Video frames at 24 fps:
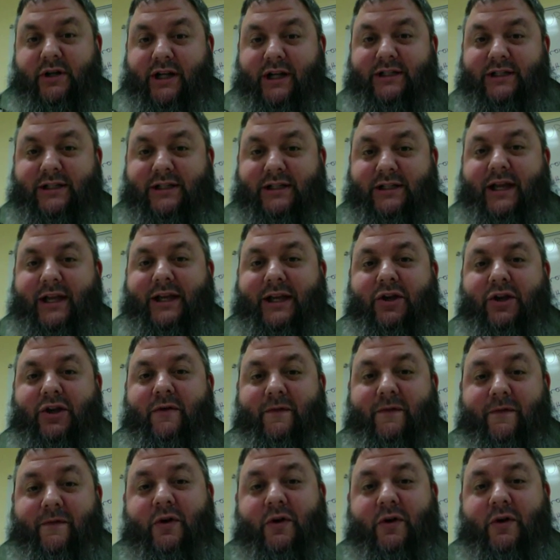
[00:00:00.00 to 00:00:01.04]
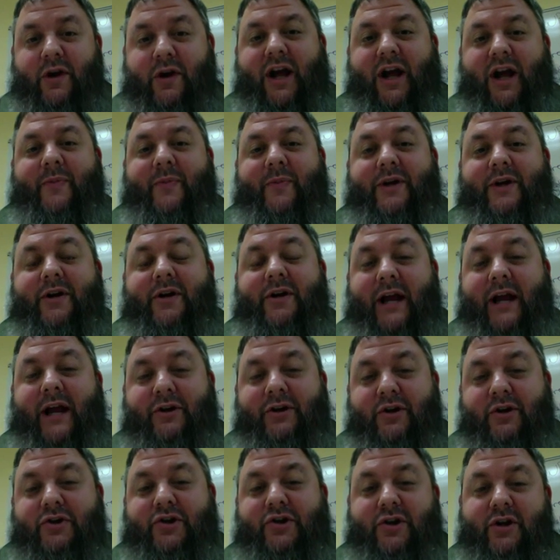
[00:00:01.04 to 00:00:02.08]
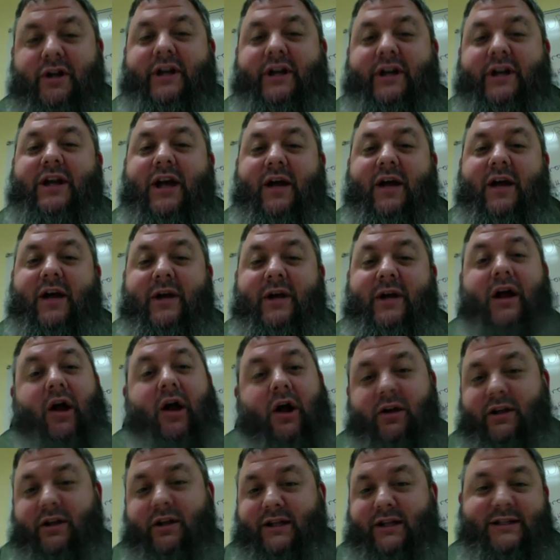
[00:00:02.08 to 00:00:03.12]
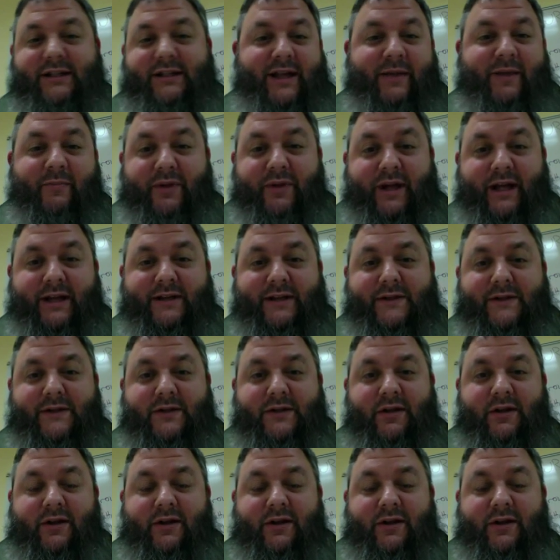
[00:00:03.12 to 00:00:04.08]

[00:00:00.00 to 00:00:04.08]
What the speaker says: It's like your photocopier and your turn-in cubby all at the same place.